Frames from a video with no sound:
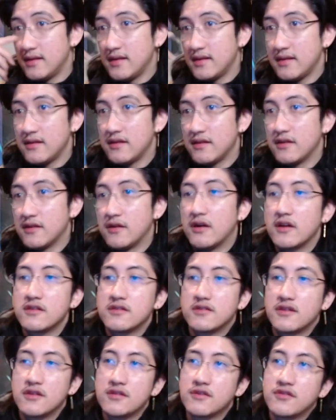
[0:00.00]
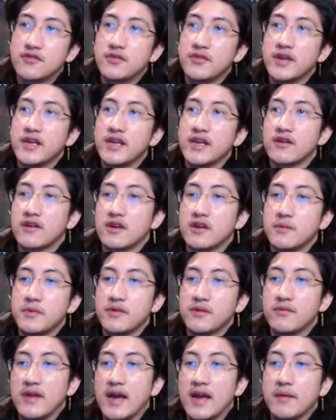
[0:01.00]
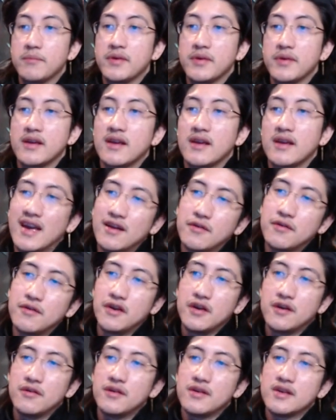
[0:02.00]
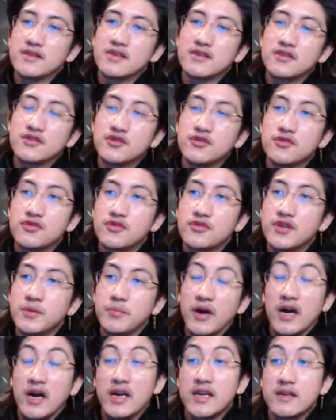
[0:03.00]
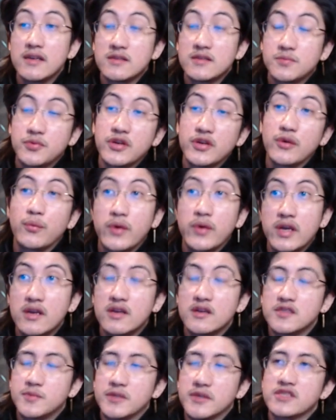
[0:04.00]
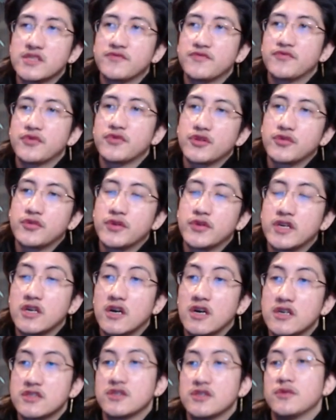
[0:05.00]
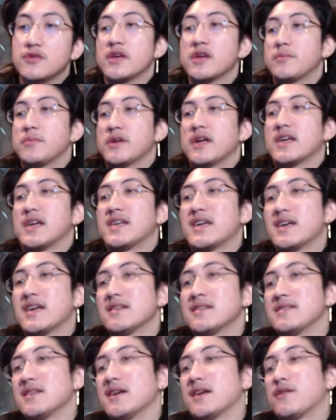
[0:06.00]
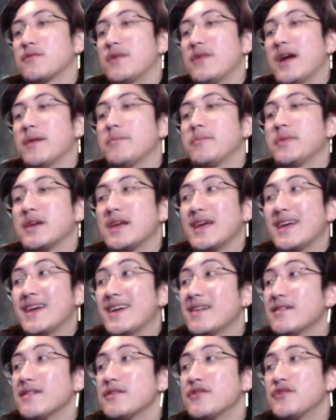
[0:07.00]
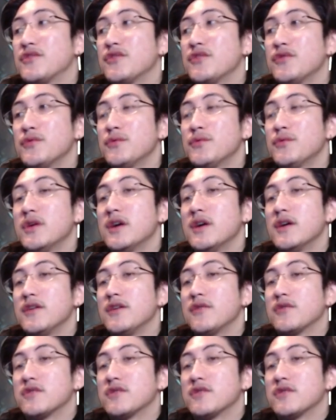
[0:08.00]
you know, on turn 3 you're gonna be ramping. I don't know, a 2/3 body is pretty weak, especially for a 3-cost unit, but I guess like ramping into your